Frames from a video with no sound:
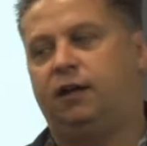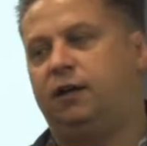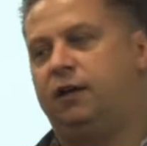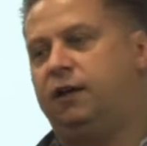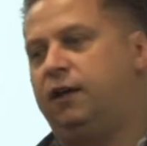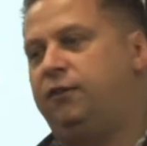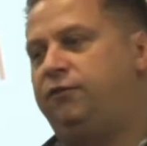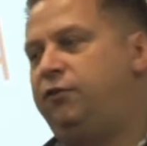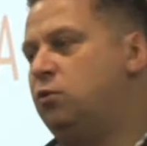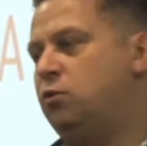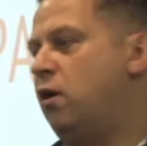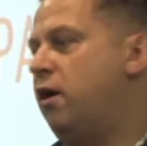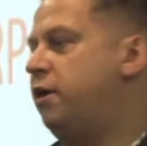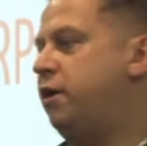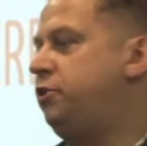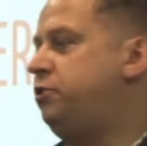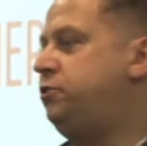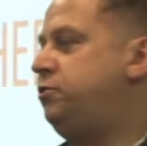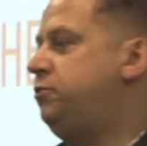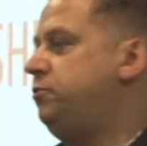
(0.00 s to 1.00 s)
If you
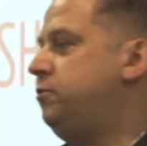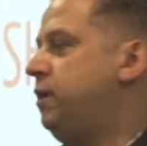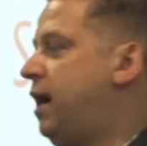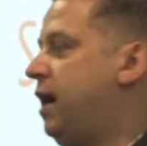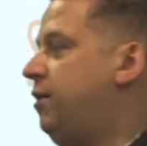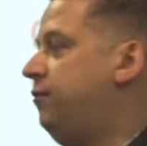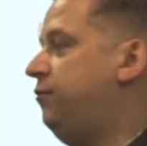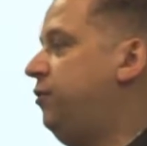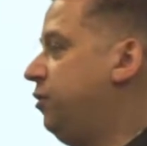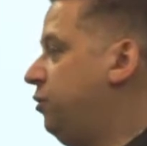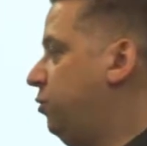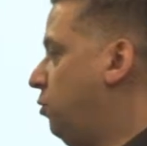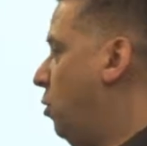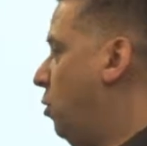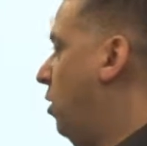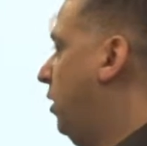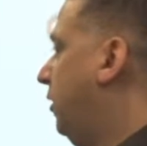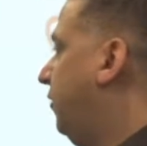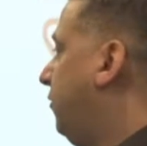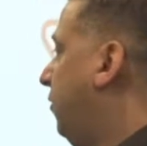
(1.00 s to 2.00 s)
want to have the
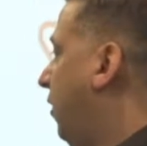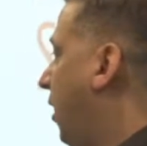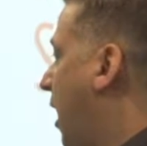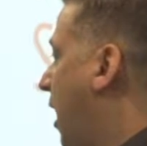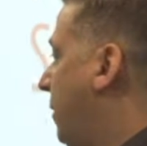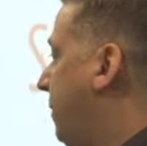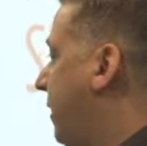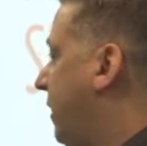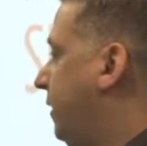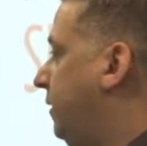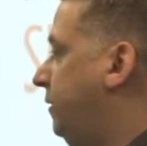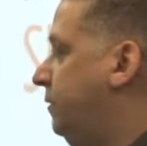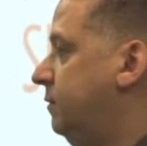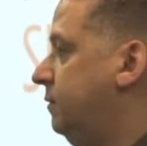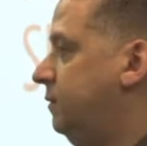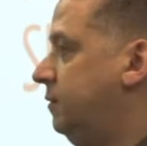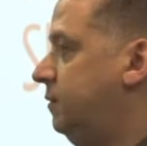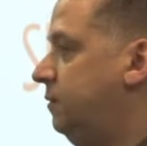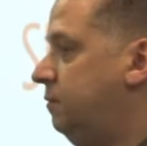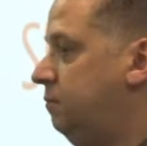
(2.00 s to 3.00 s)
goal of climbing
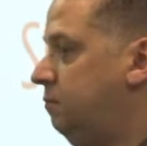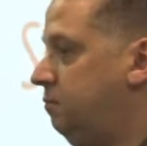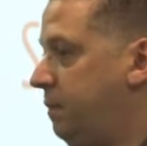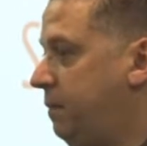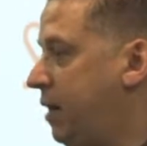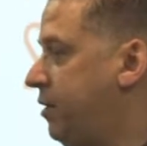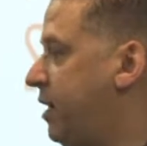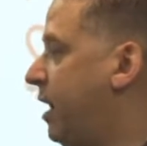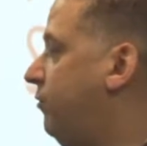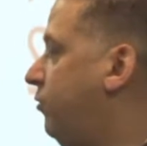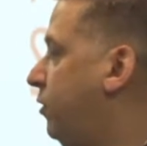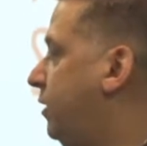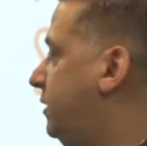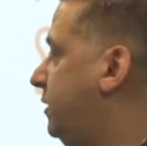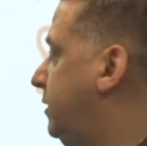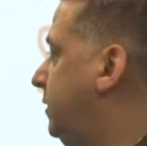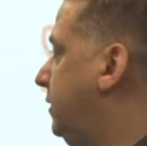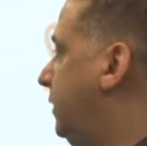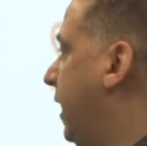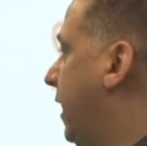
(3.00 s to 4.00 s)
Mount Everest
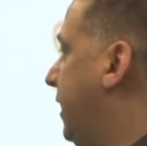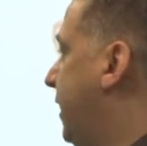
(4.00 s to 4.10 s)
and